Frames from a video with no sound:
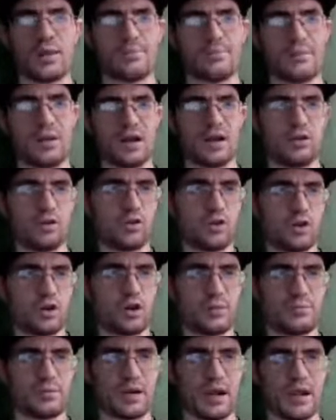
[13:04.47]
and
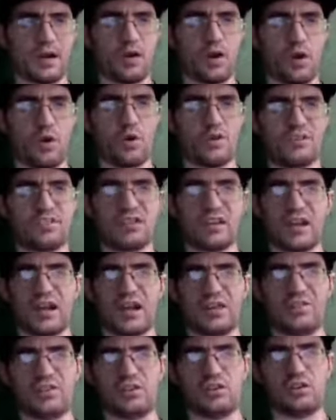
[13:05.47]
metalcore, but I'd always check
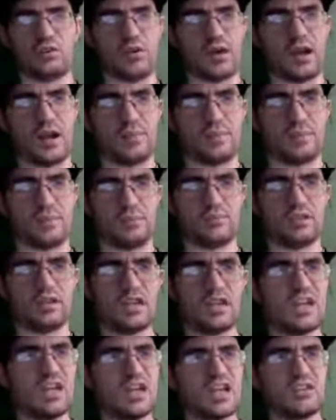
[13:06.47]
out their new albums.
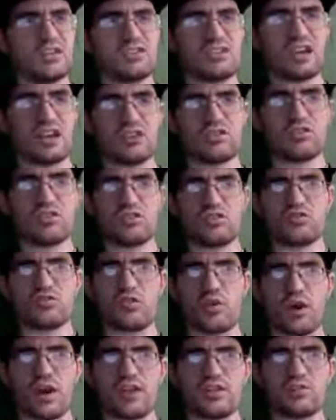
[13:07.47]
Chester's
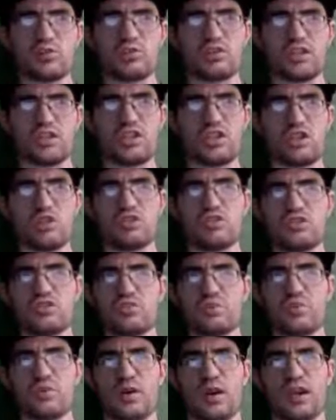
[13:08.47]
voice was a huge
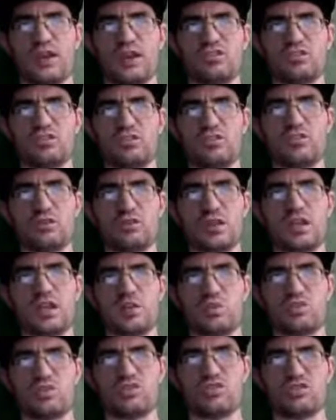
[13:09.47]
inspiration, too.
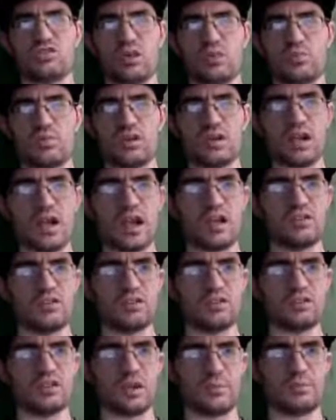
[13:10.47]
He was someone I
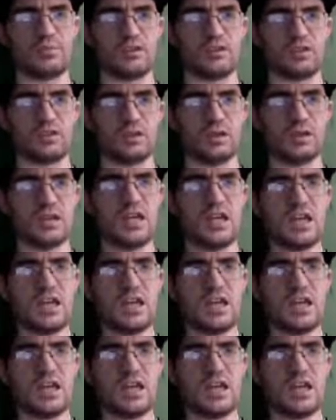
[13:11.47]
looked up to.